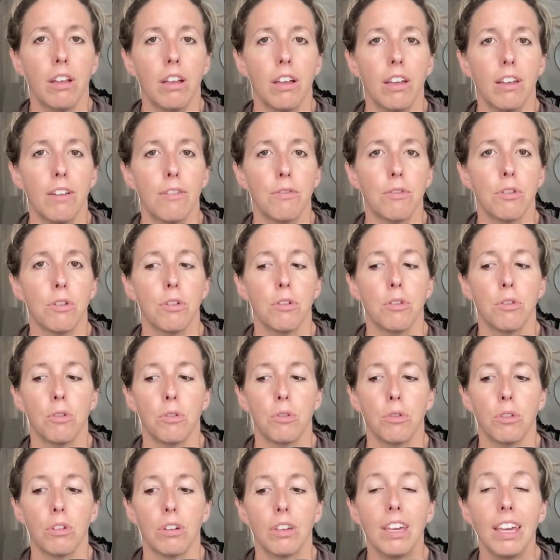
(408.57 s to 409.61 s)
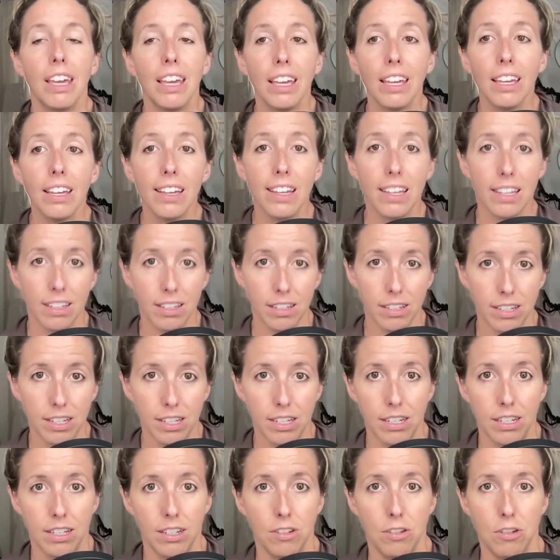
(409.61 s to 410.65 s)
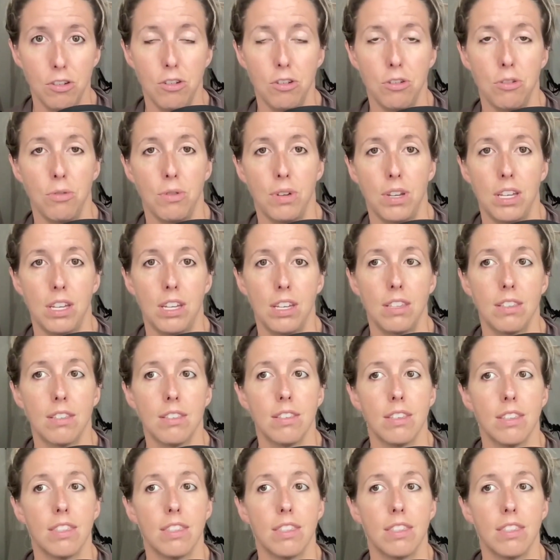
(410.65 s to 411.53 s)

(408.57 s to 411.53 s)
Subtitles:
If you can't do it,